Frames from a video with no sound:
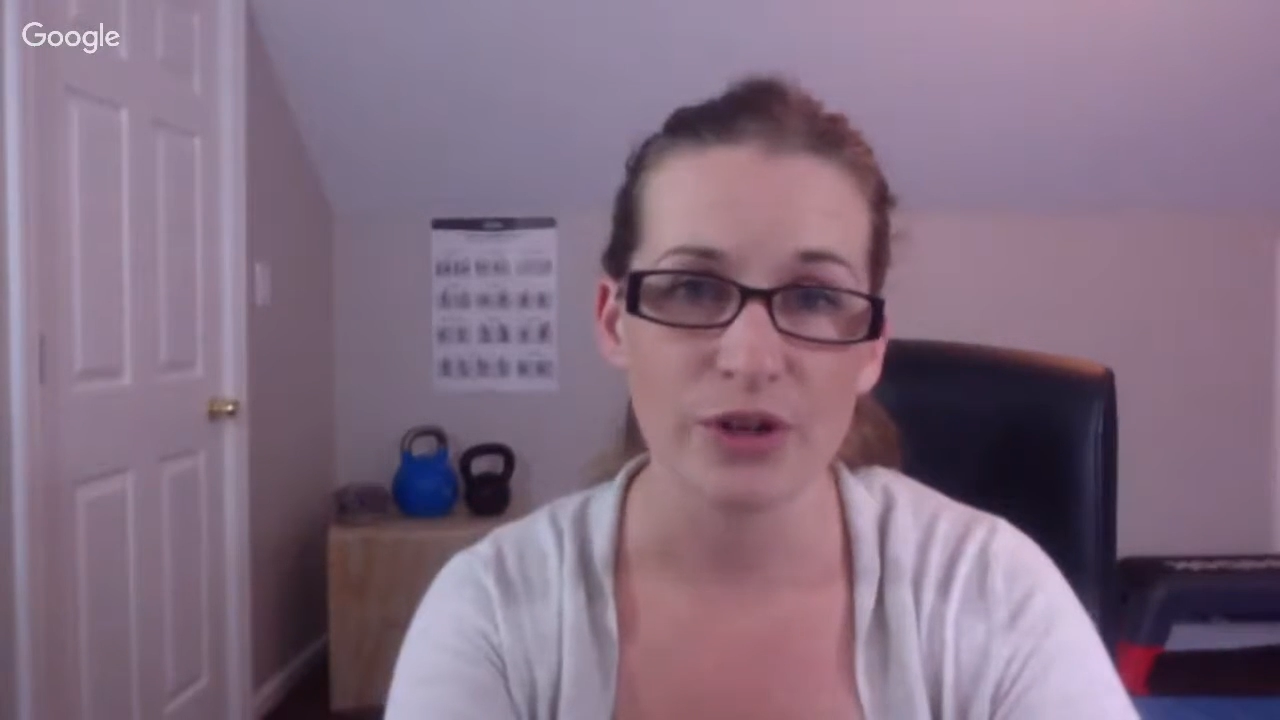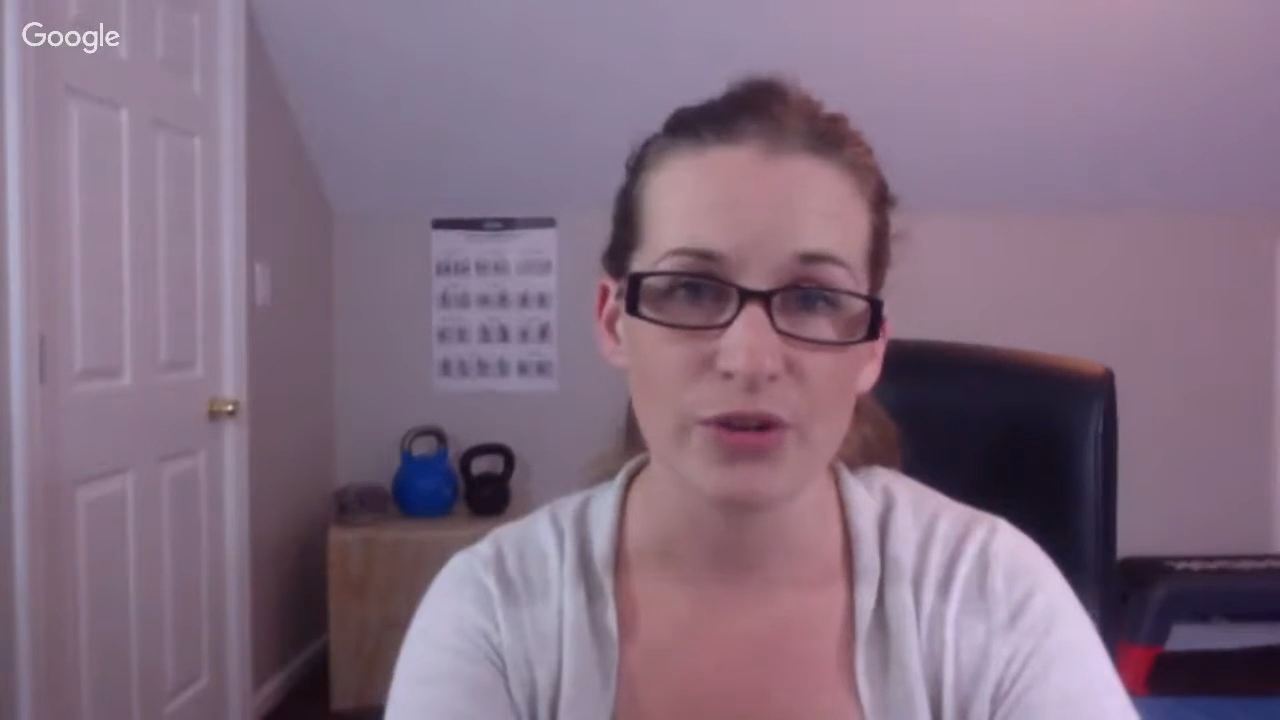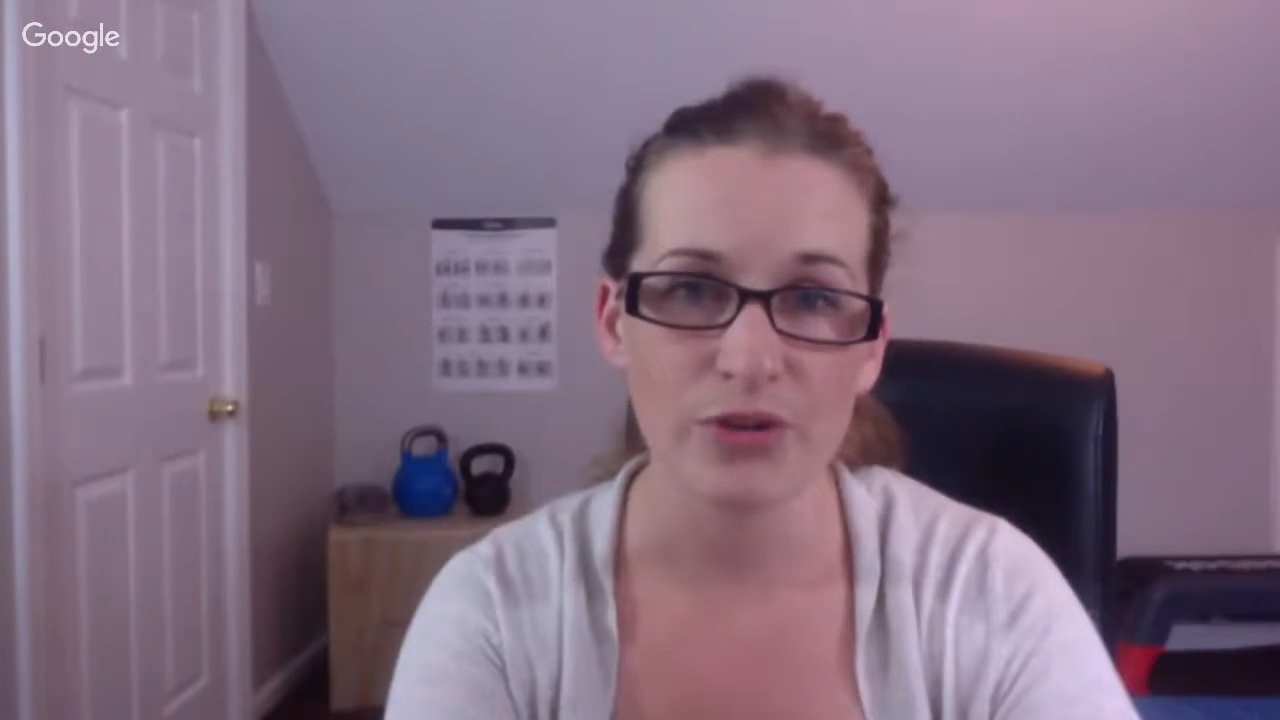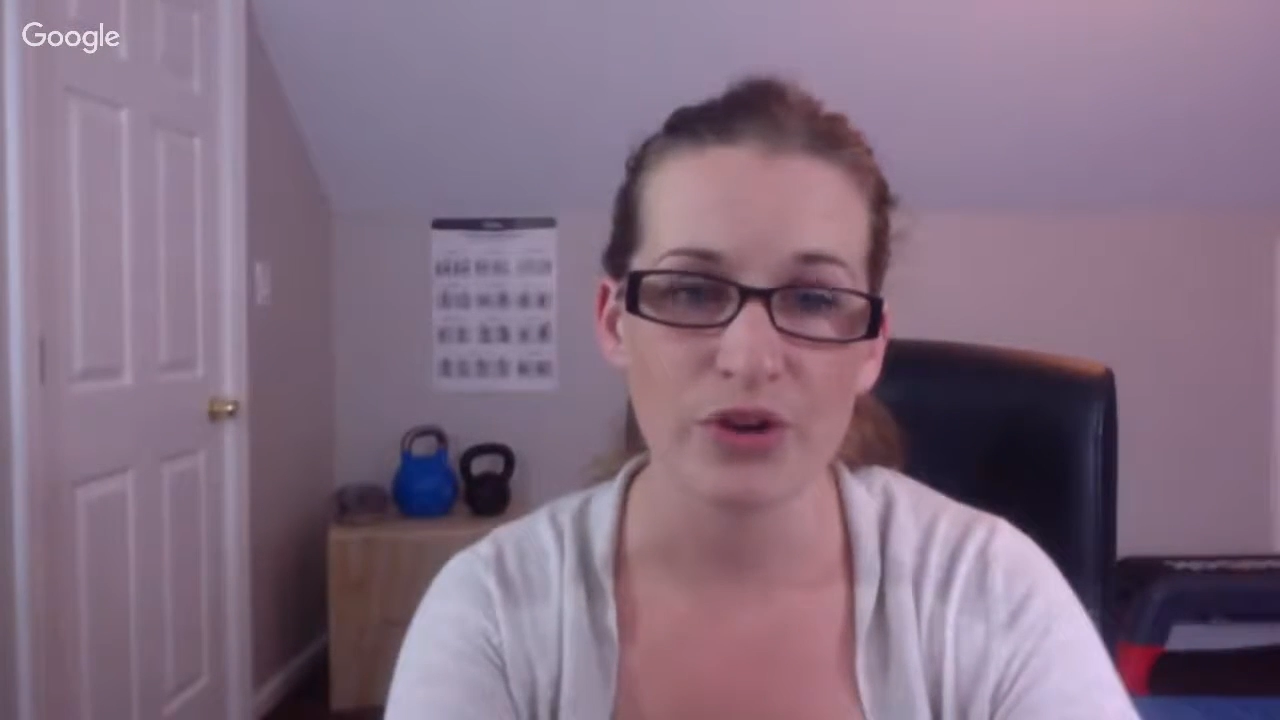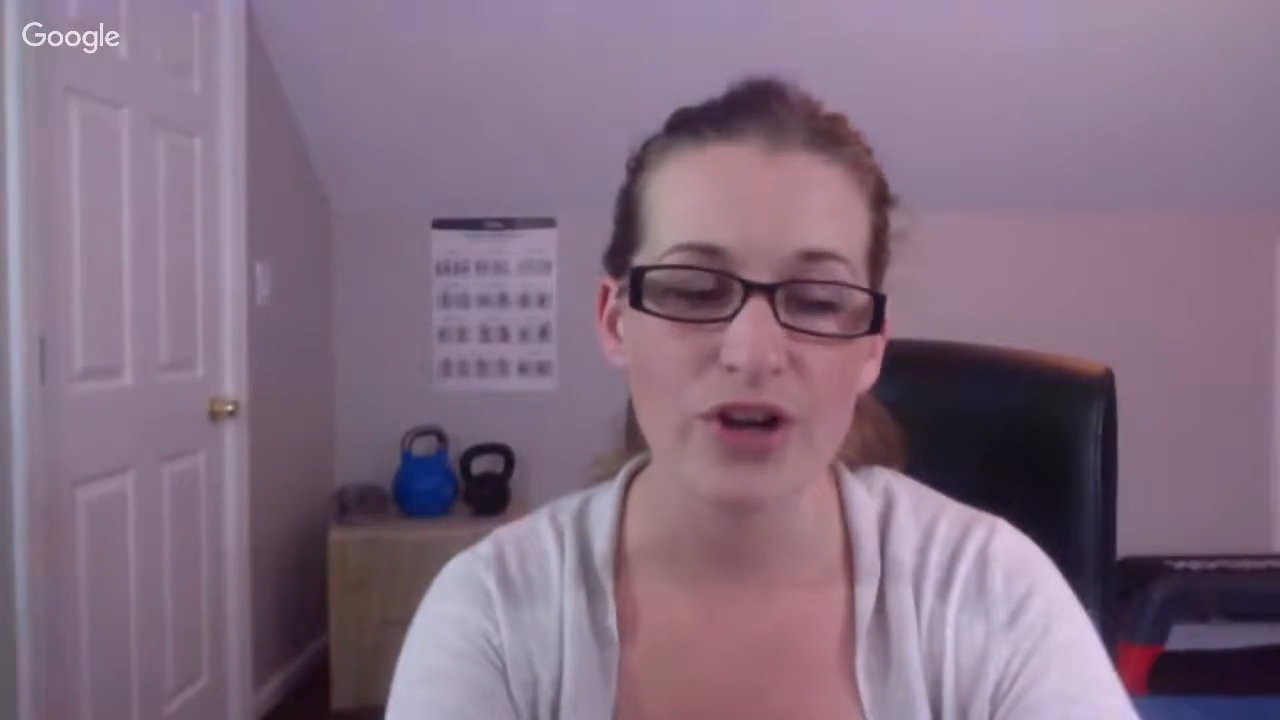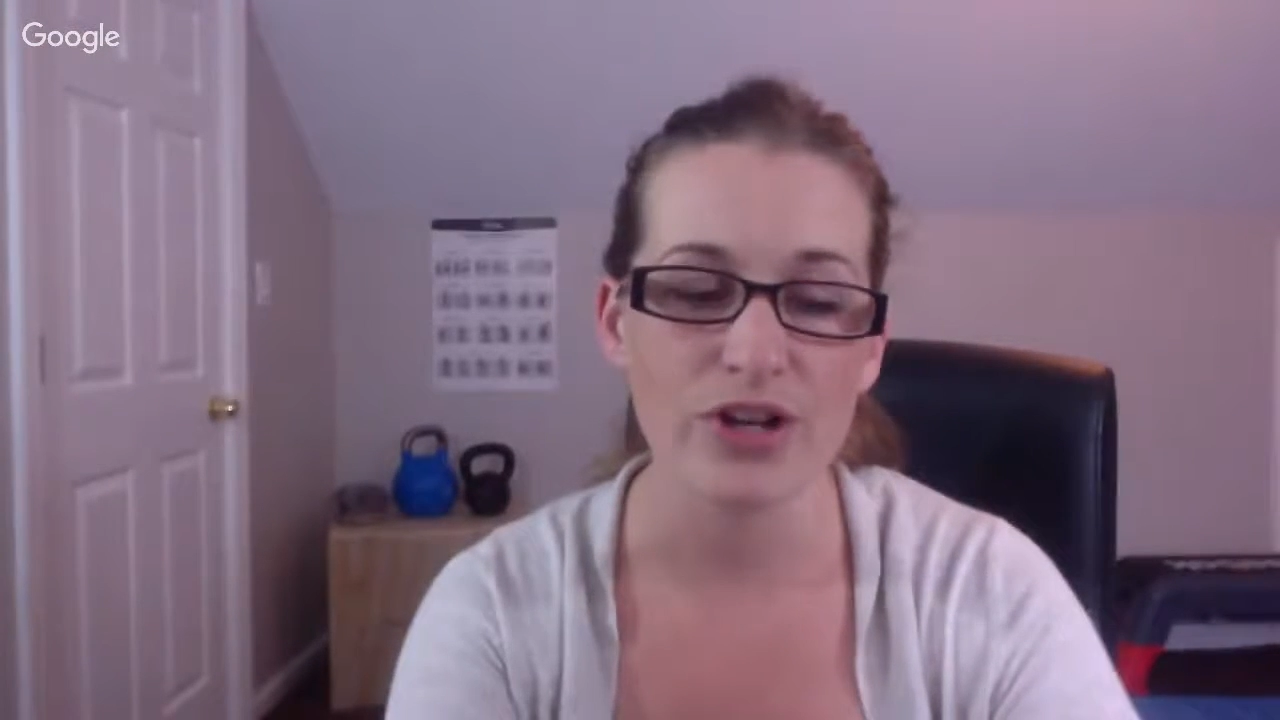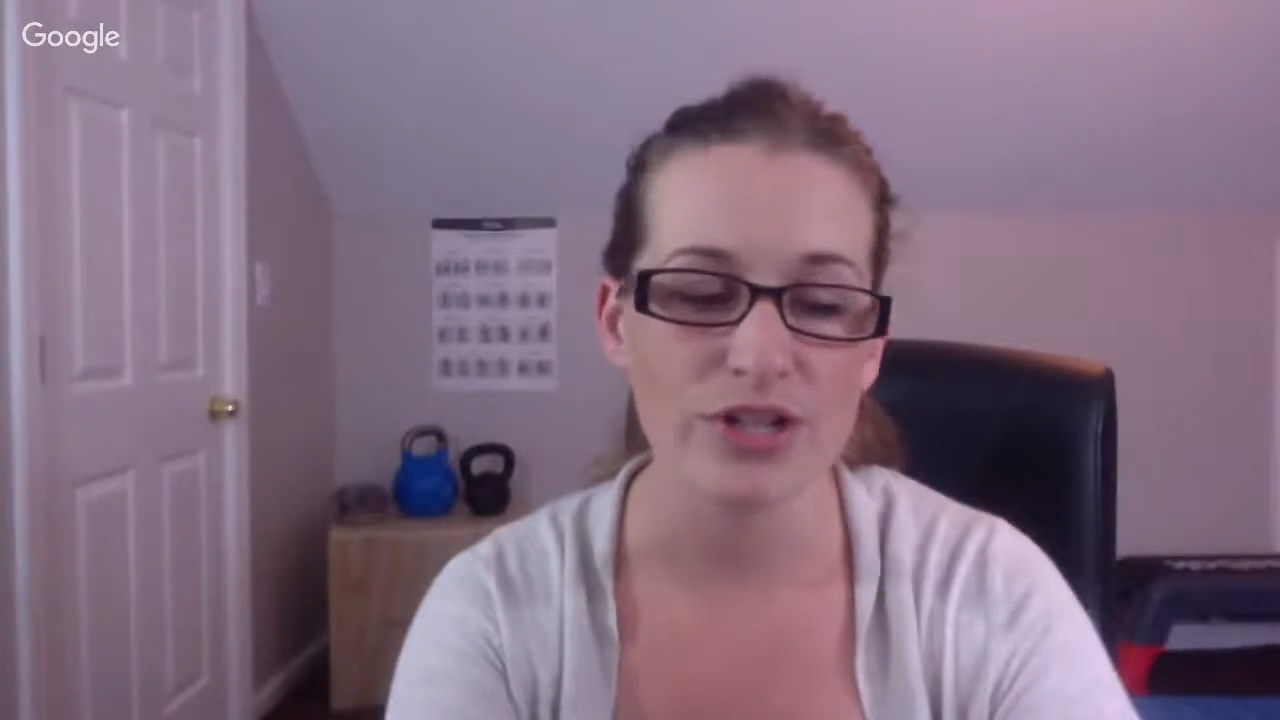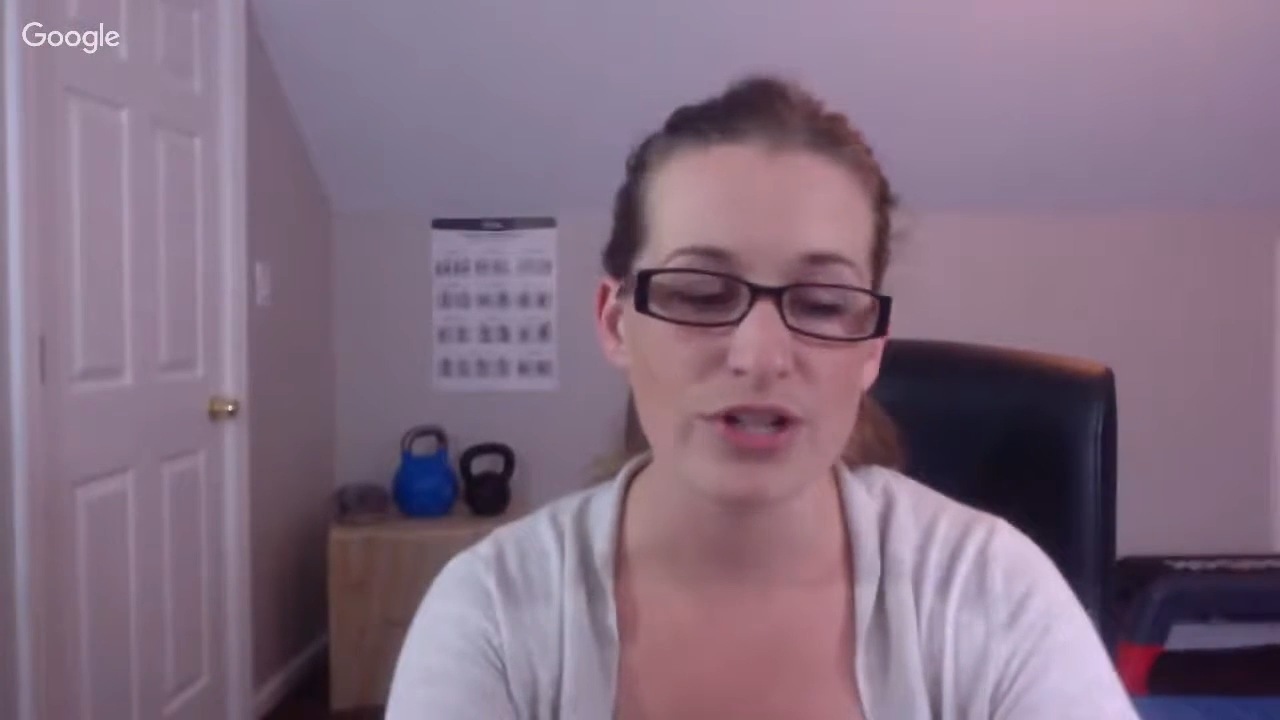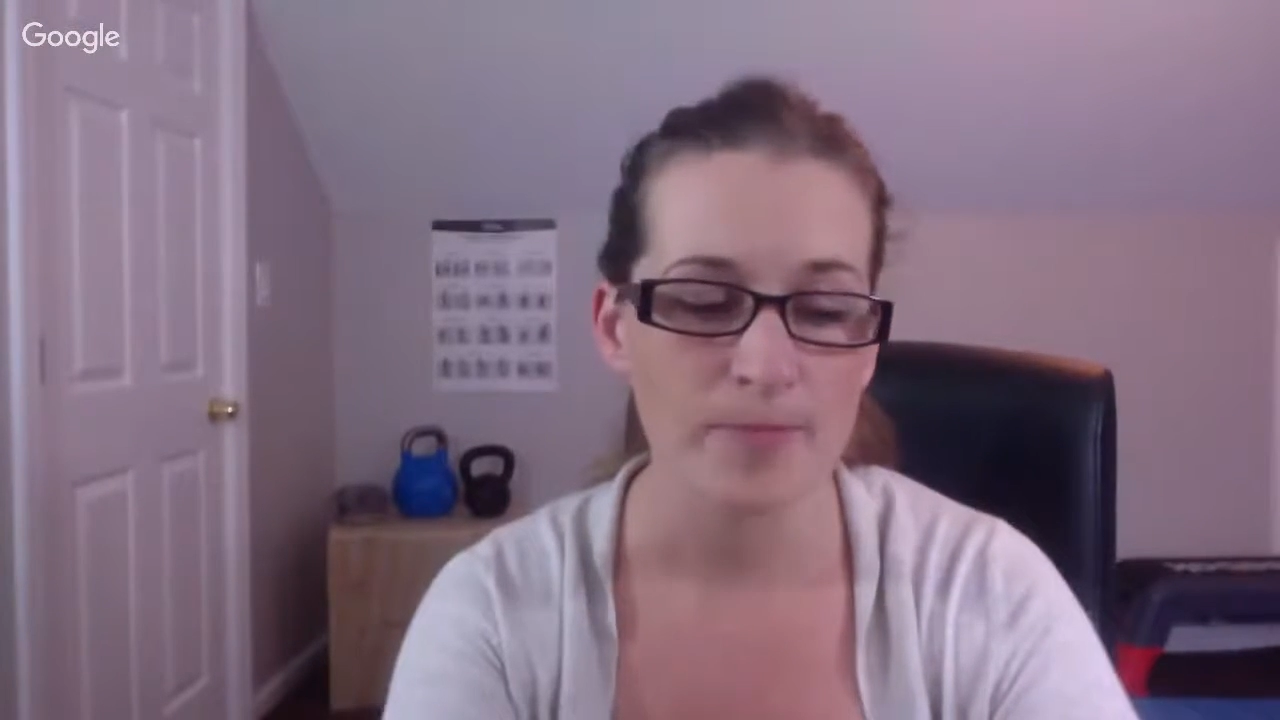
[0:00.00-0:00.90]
throughout.